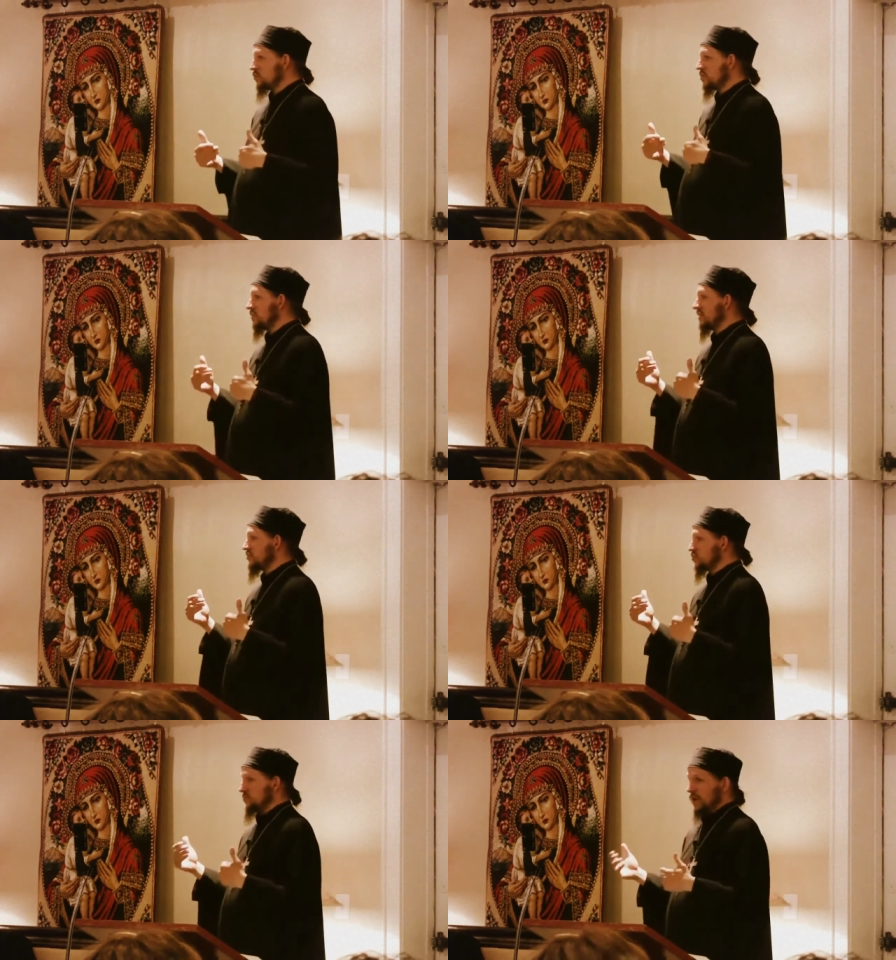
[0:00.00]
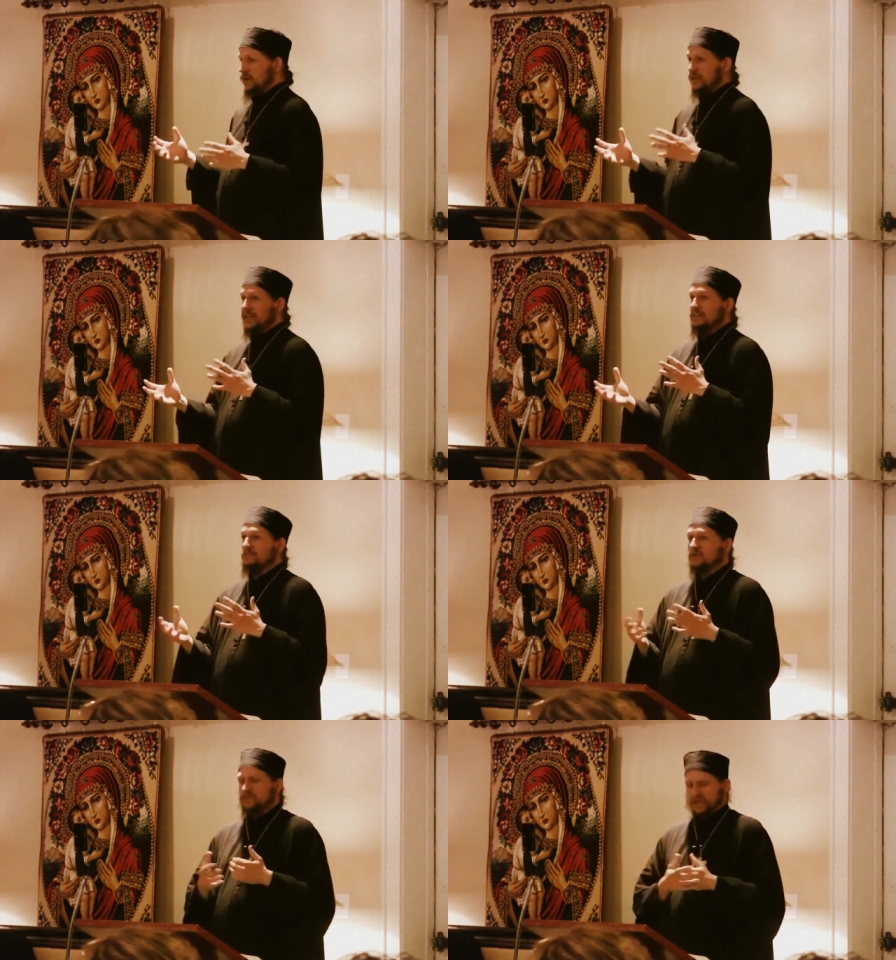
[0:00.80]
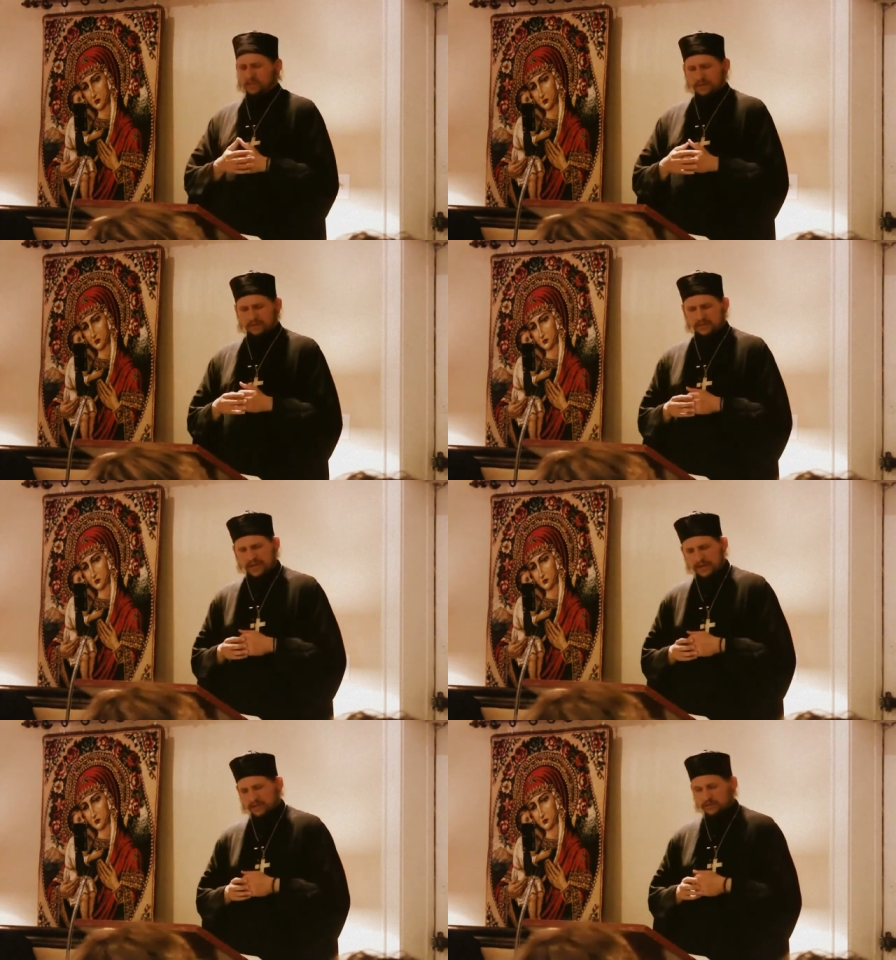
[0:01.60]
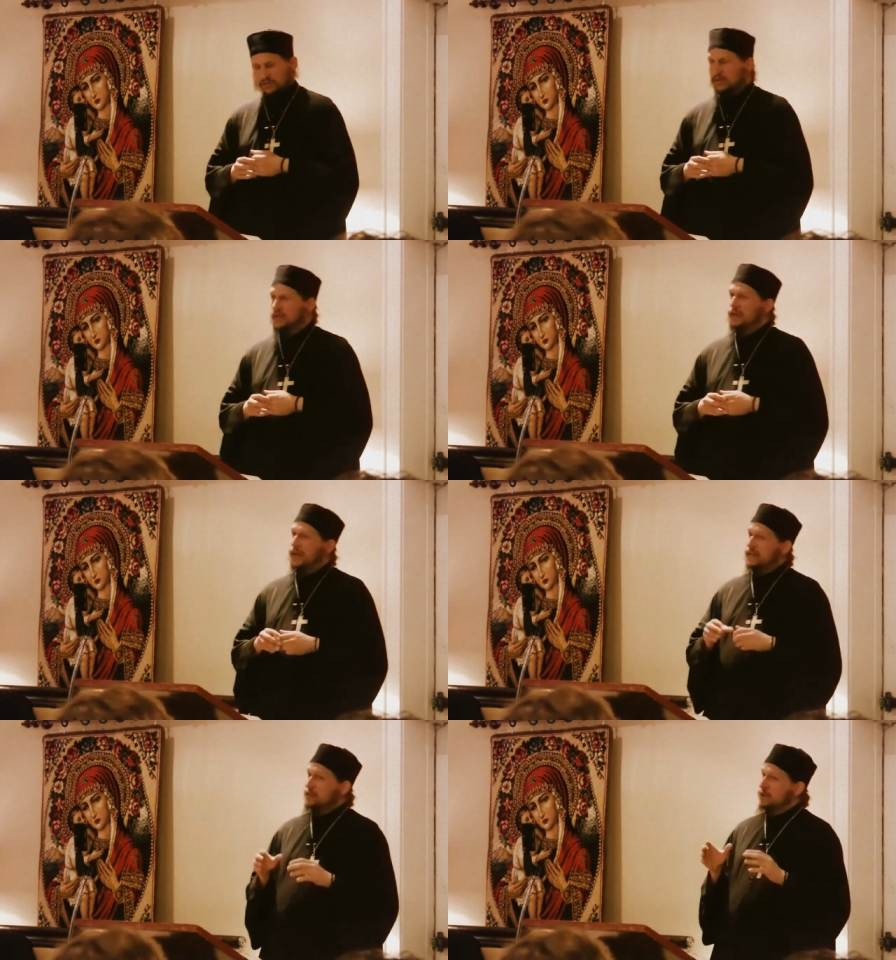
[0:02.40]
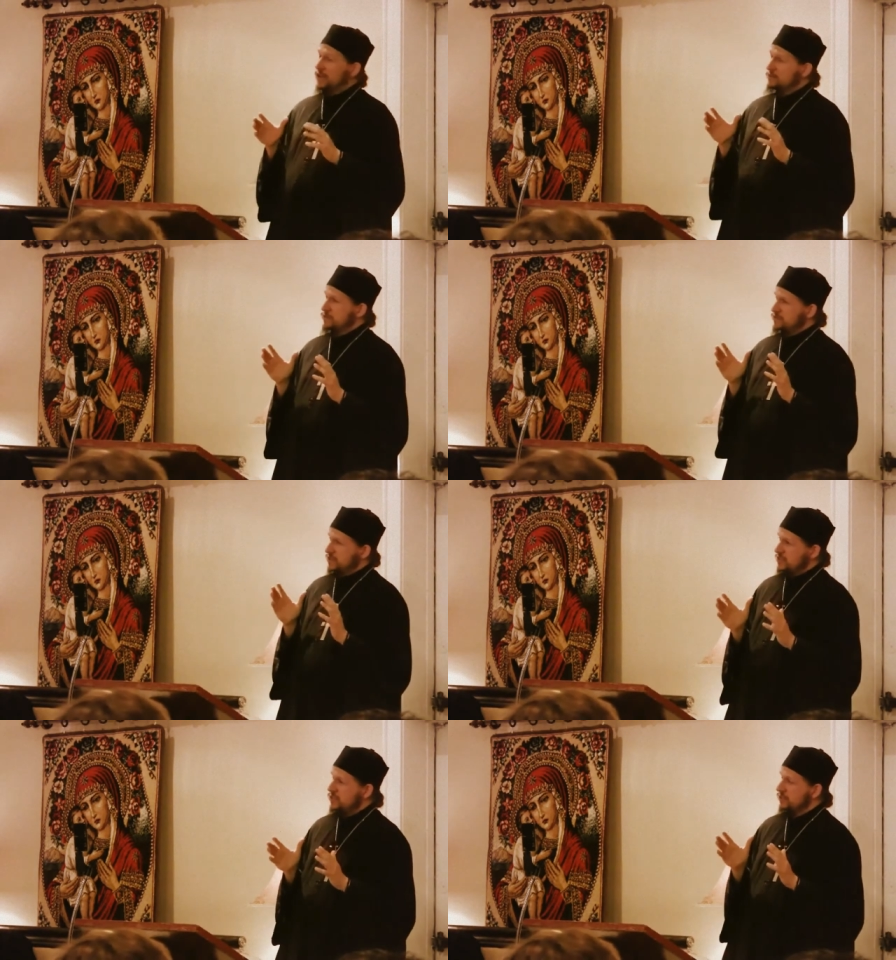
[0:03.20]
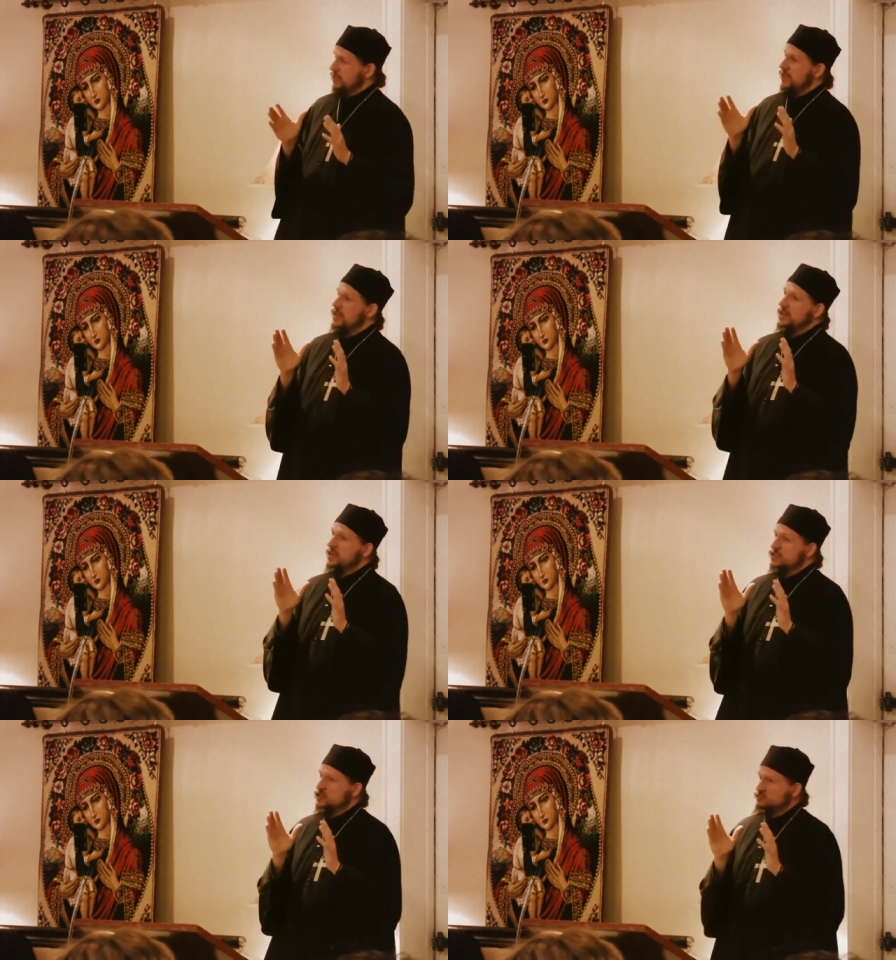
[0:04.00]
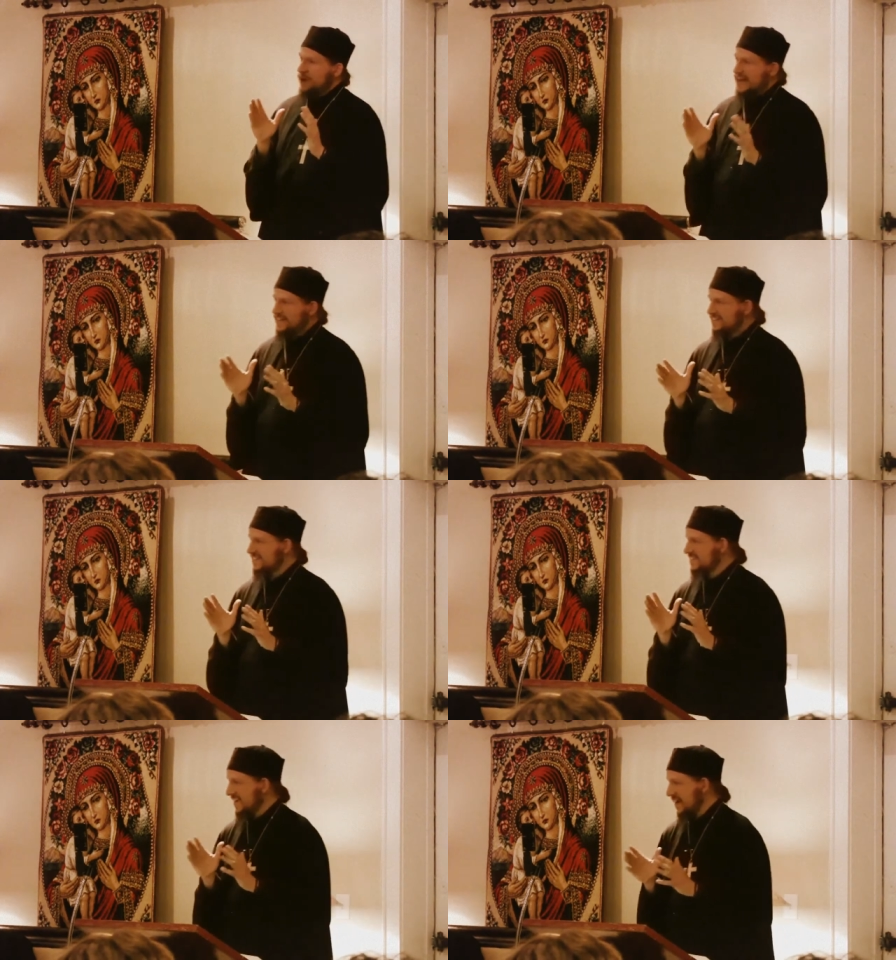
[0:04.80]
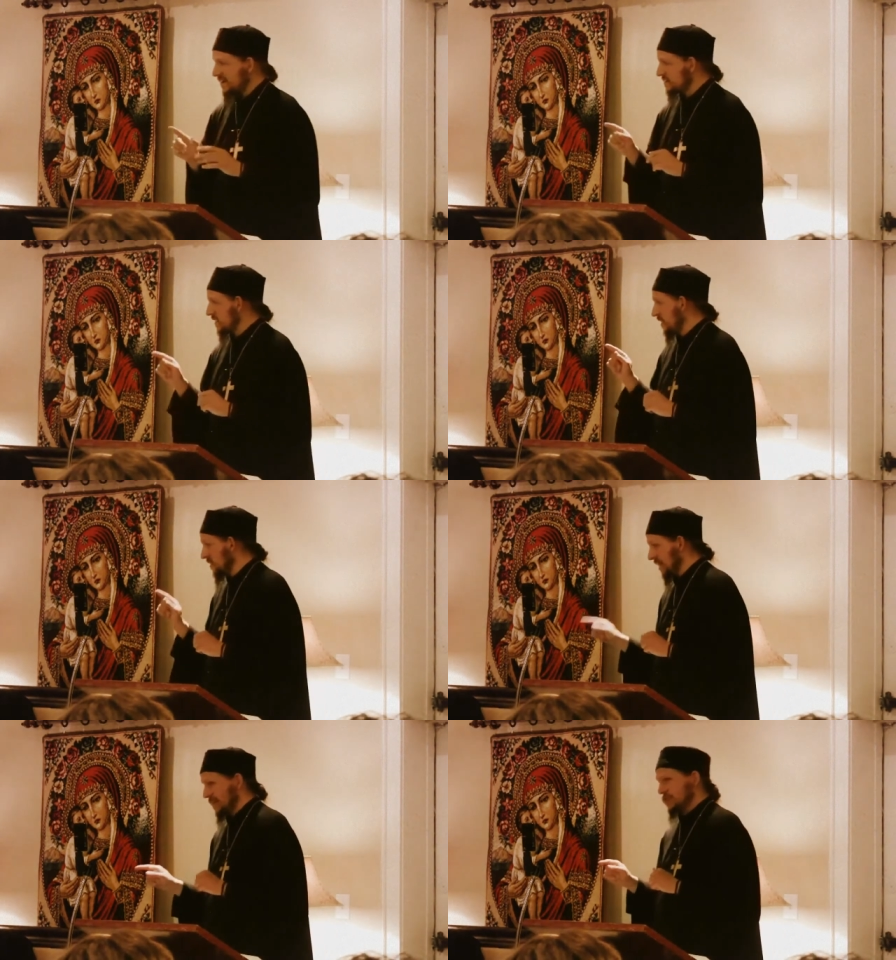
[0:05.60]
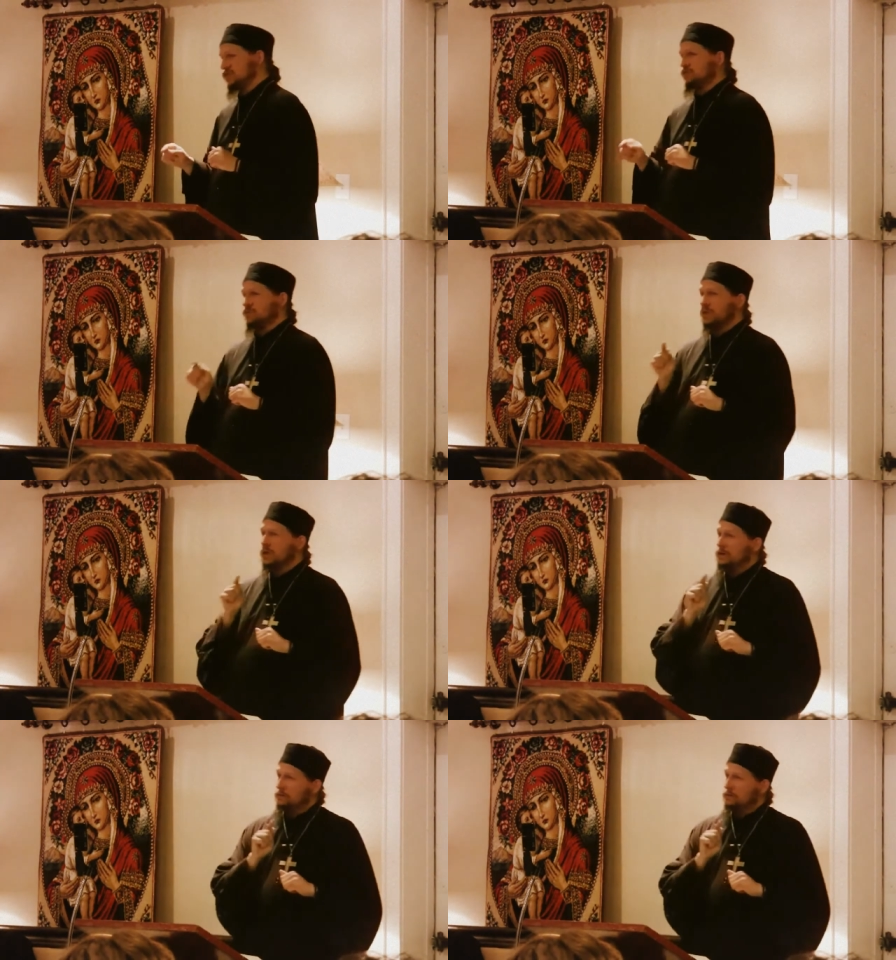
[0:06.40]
were instrumental in the Fourth Ecumenical Council, and he had a particularly strident stance on that issue,